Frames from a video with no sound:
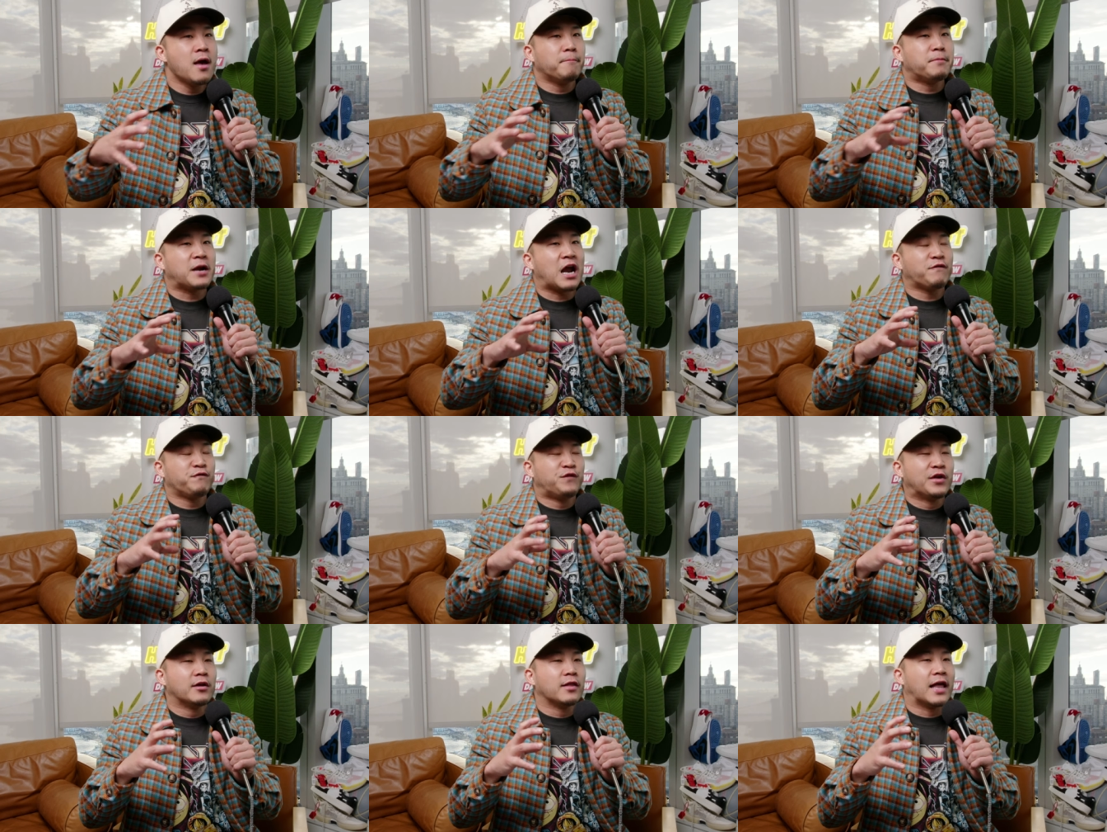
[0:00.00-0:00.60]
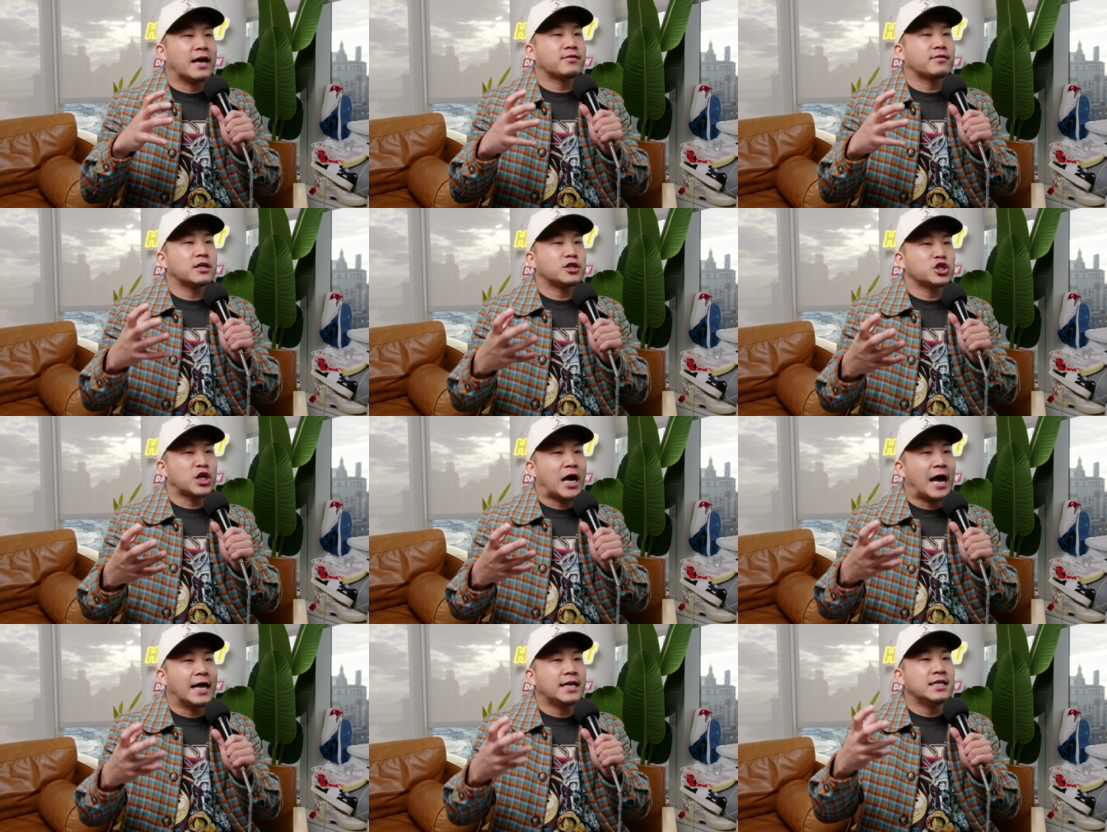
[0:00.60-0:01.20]
But I feel like the
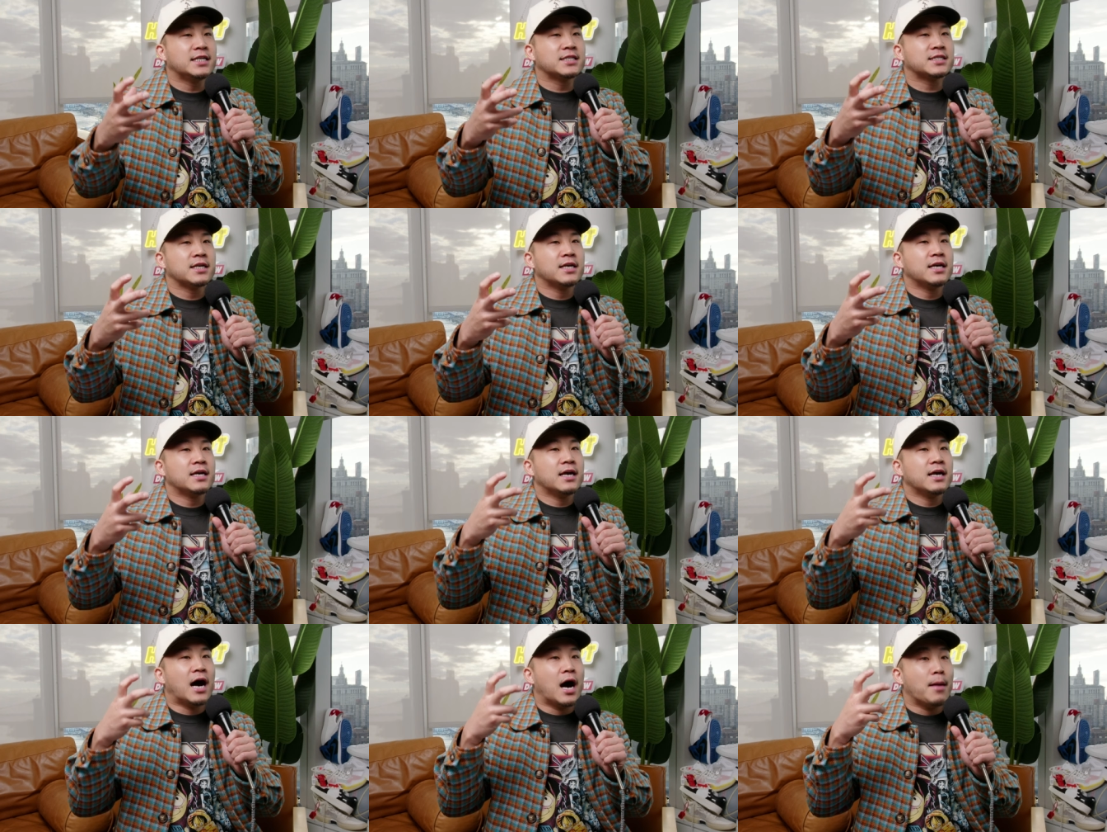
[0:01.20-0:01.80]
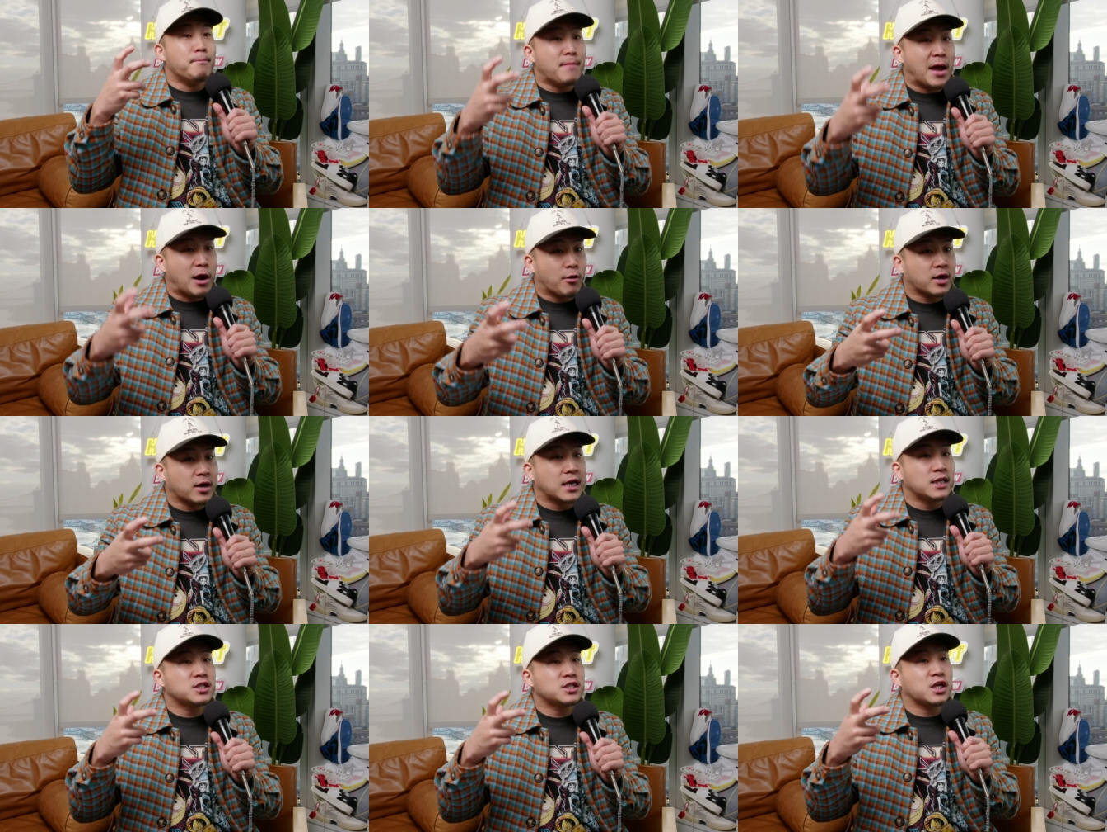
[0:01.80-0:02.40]
Chinese
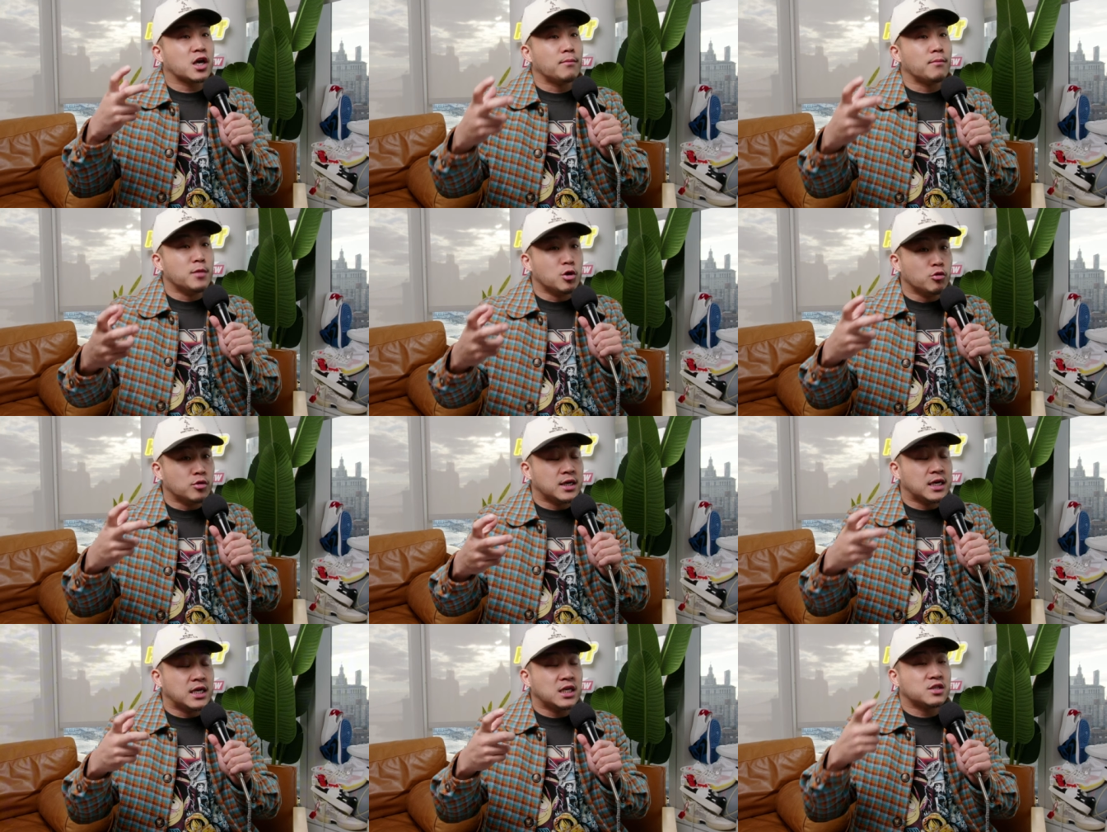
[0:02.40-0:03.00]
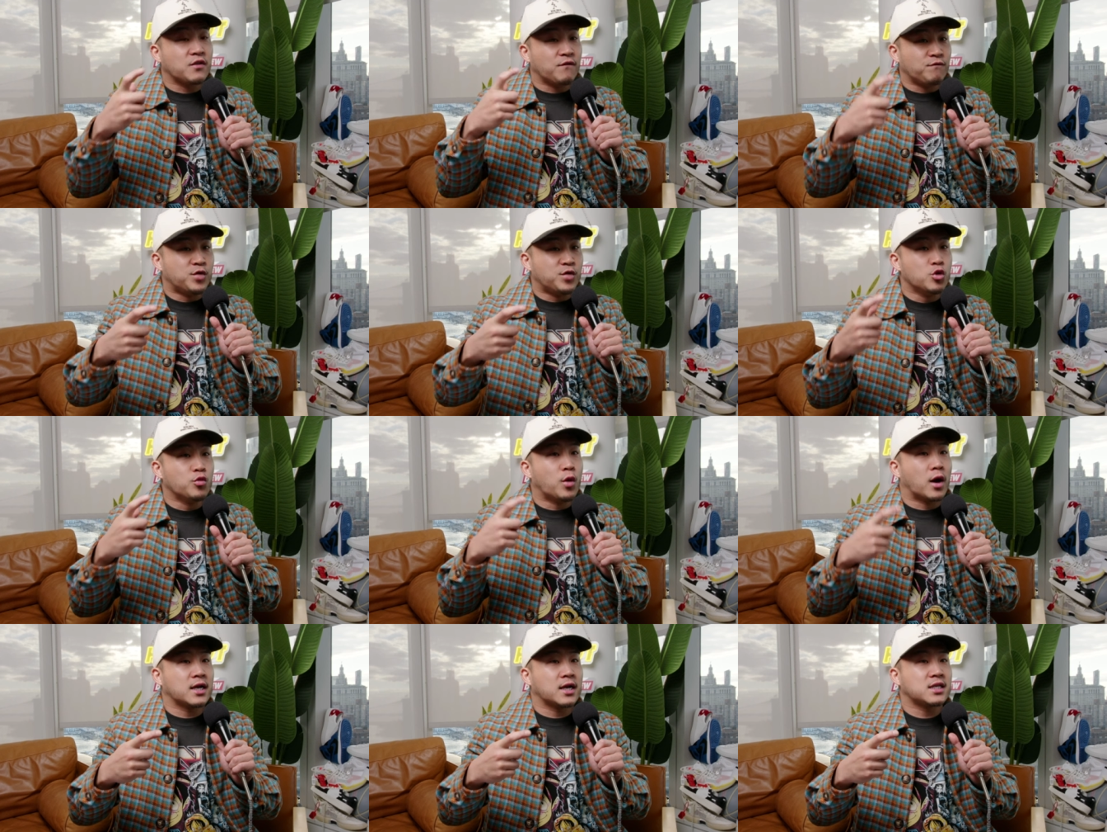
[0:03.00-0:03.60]
Americans community's
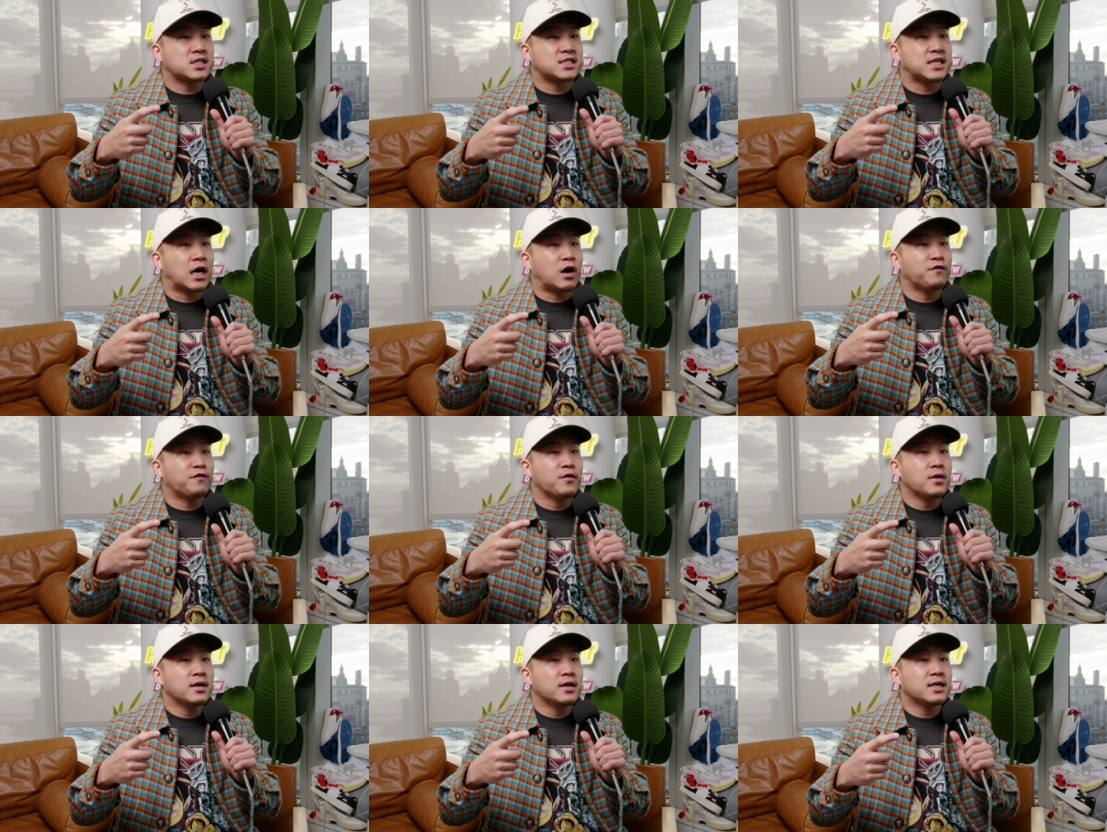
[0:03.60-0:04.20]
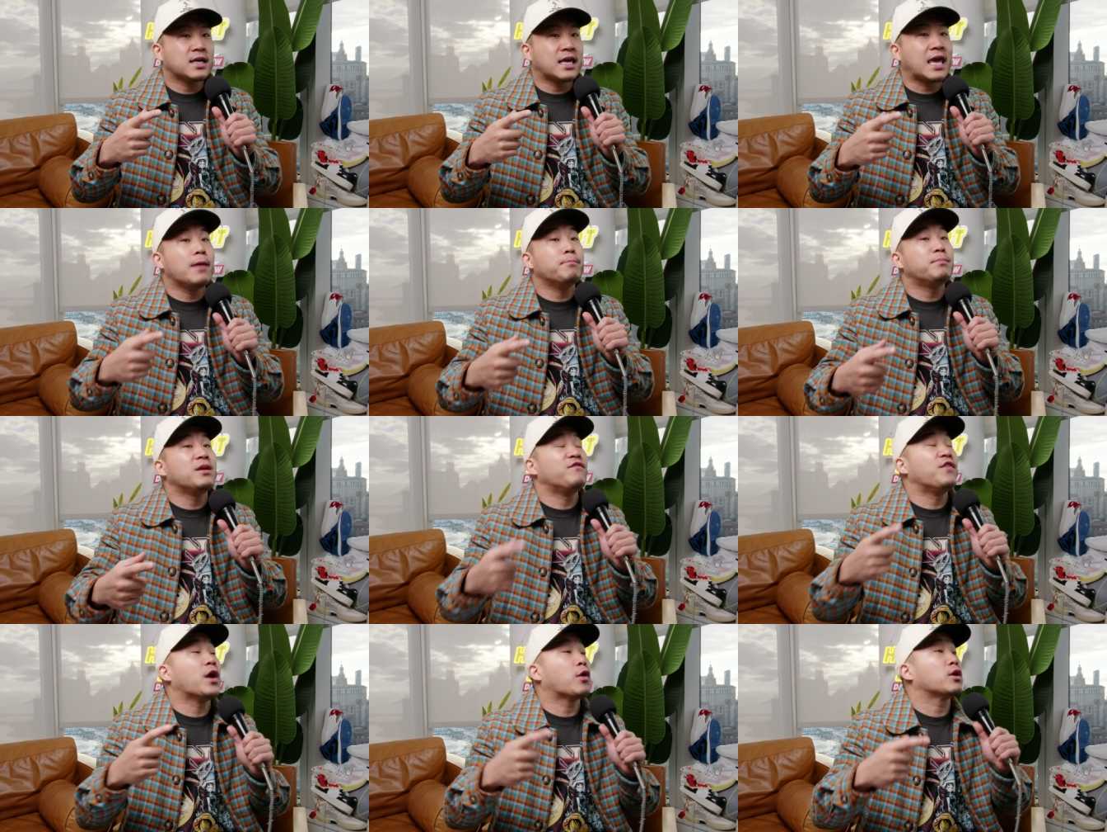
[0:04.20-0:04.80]
view on itself can
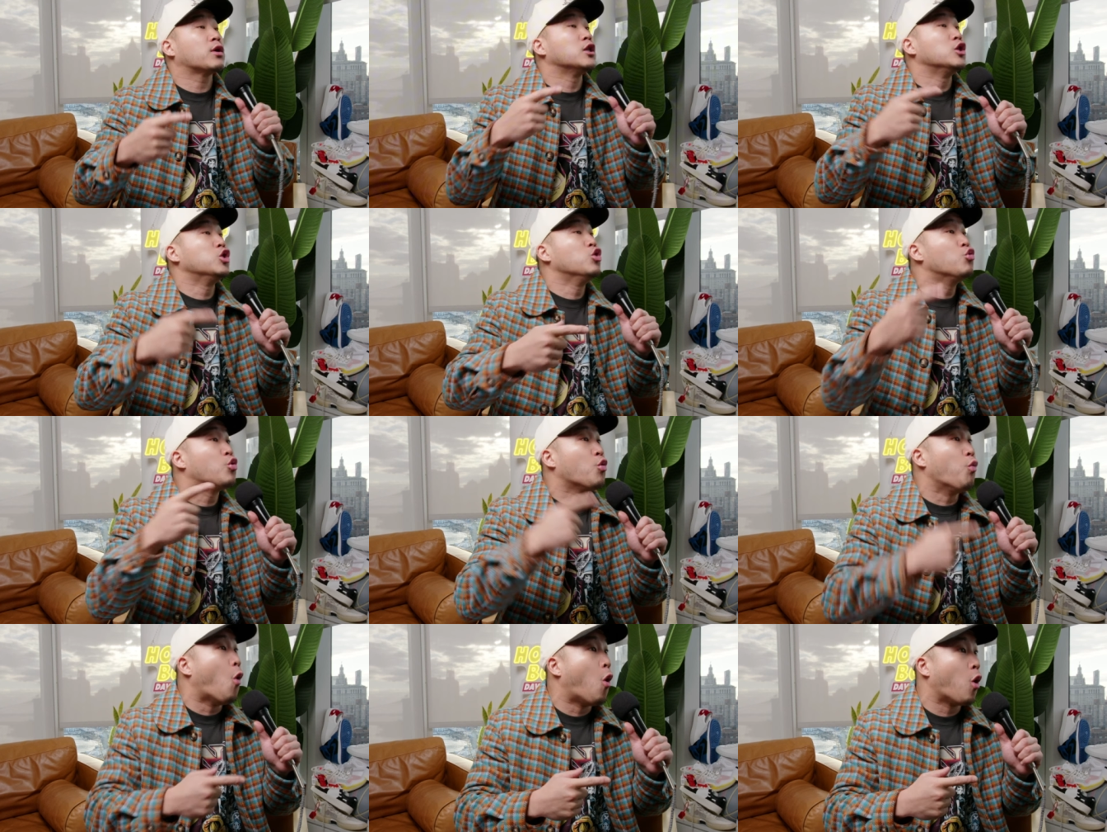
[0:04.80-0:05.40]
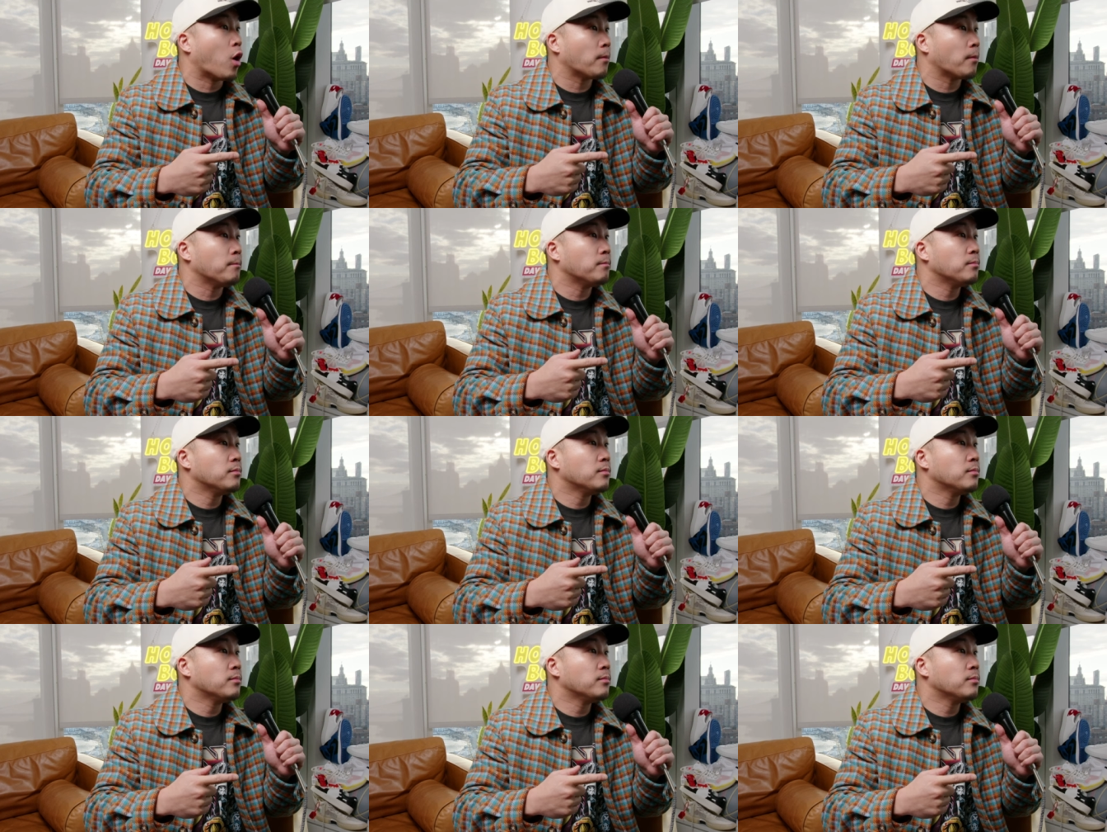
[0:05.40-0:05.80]
be very lukewarm.